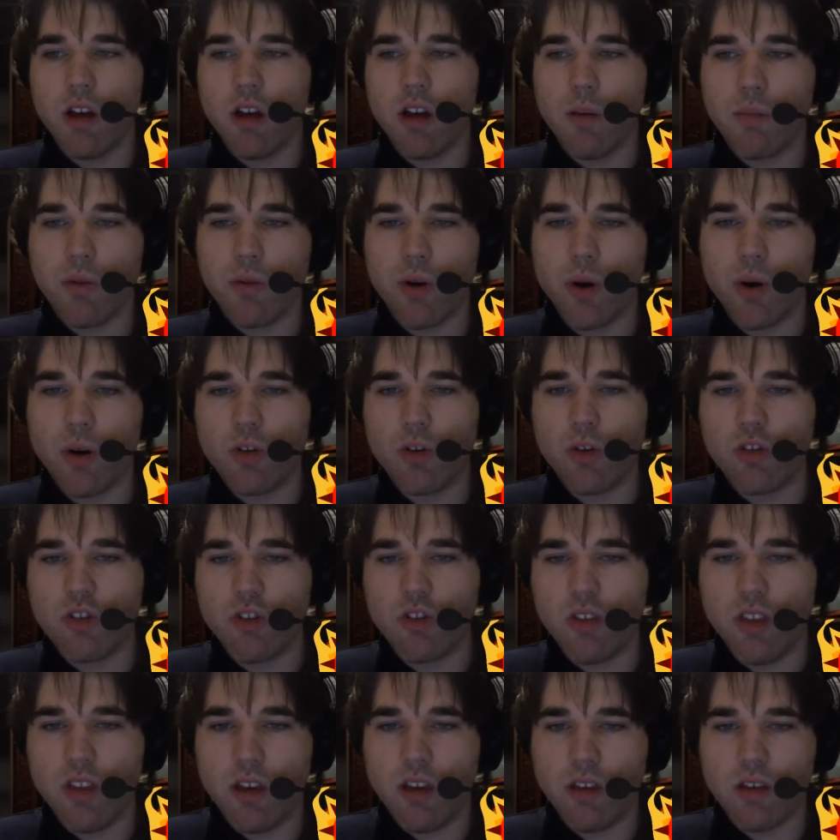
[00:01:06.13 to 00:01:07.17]

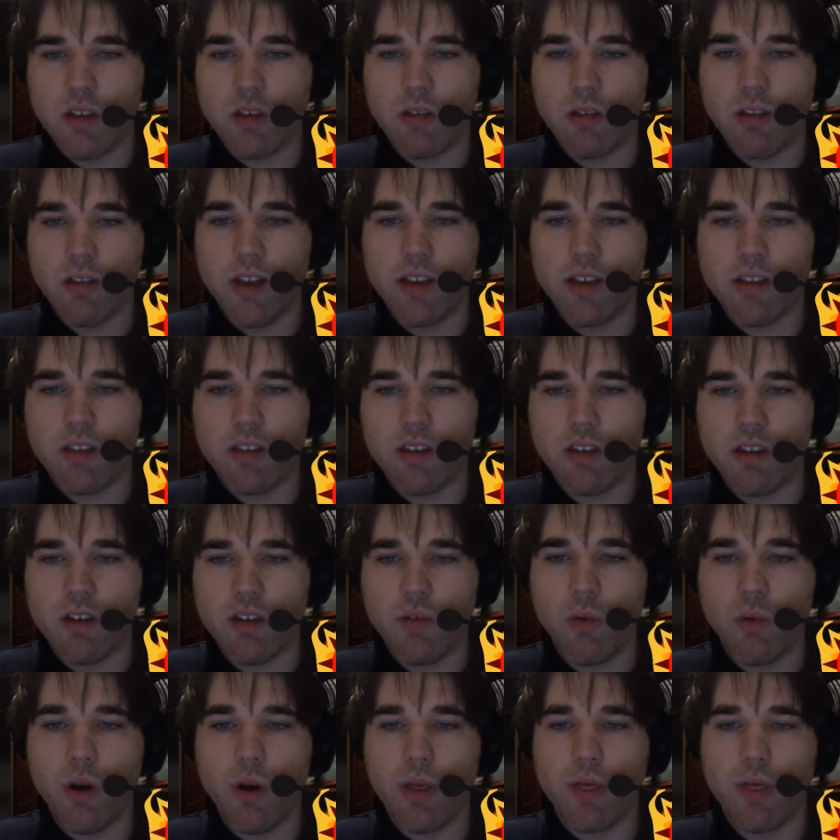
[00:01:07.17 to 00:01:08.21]
approach this
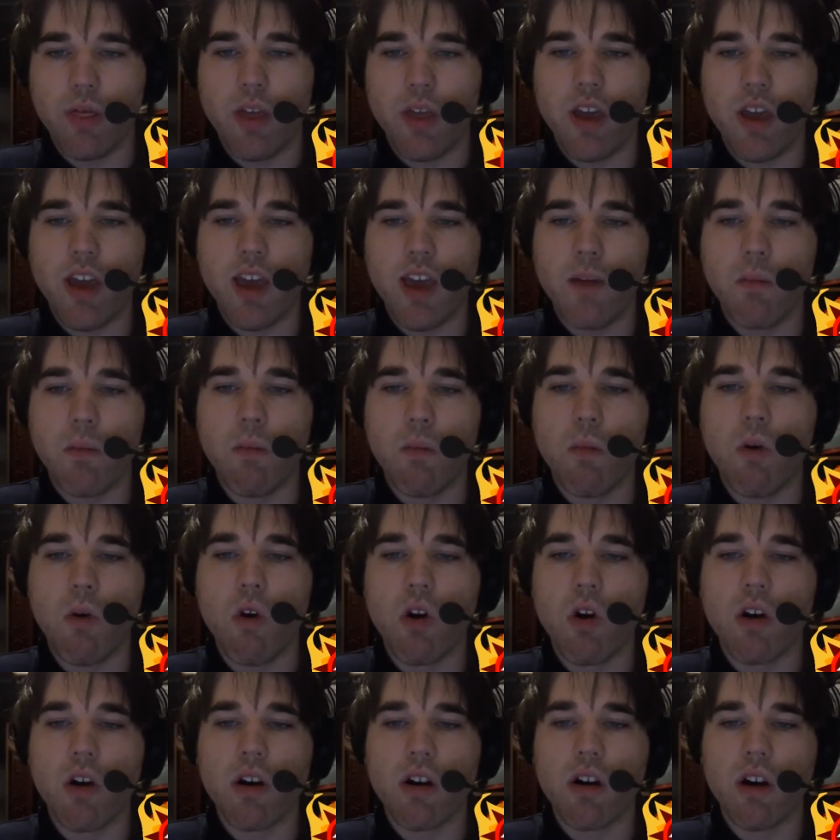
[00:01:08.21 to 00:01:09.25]
lesson with a
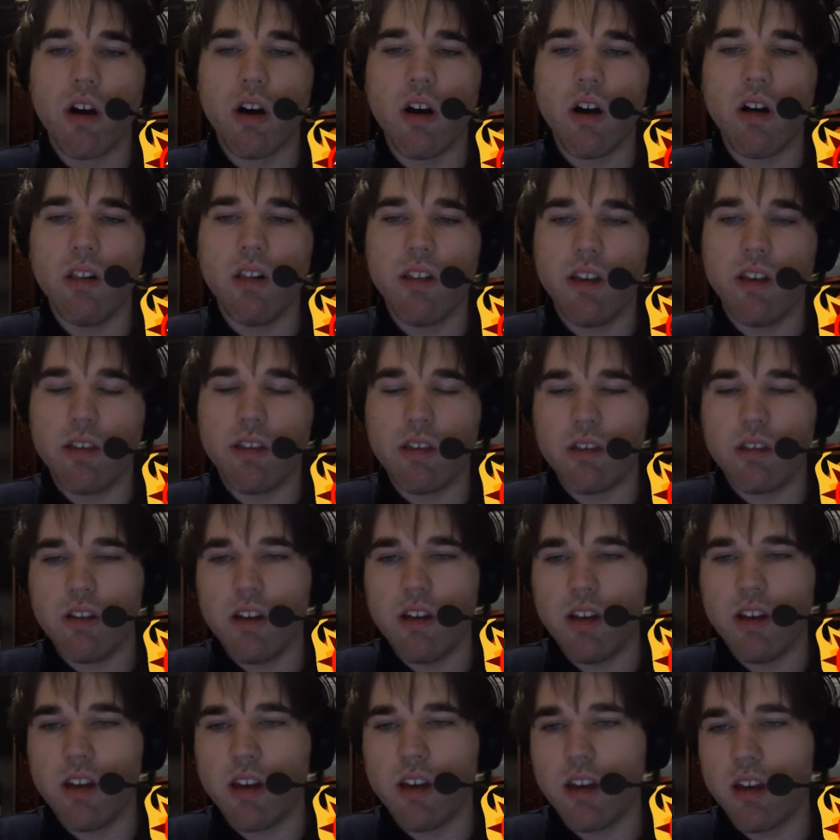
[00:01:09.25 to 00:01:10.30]
more
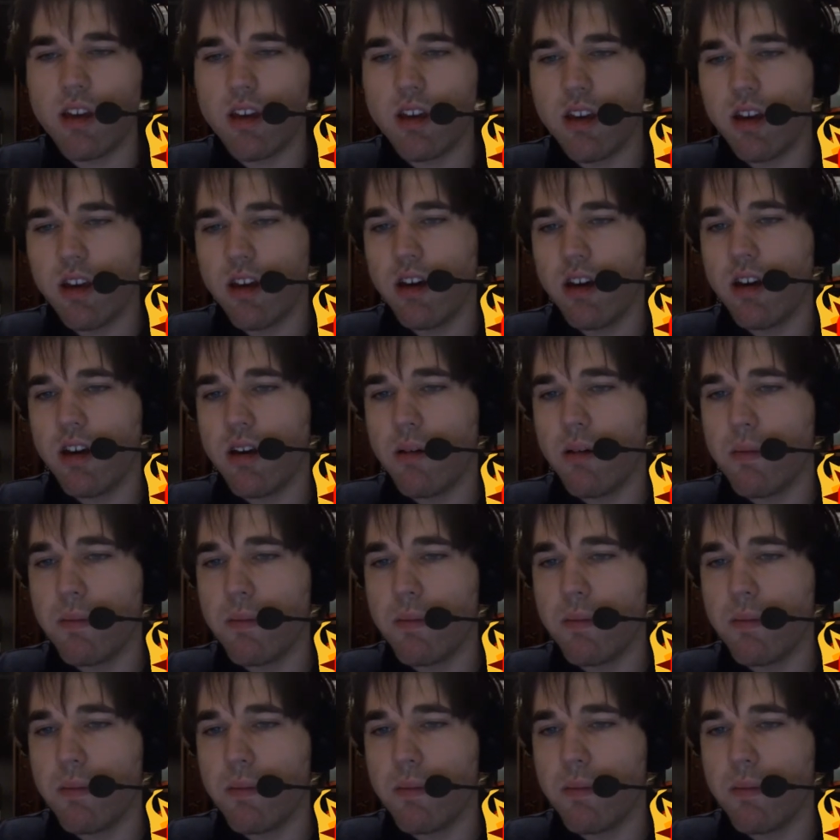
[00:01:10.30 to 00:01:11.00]
holistic uh,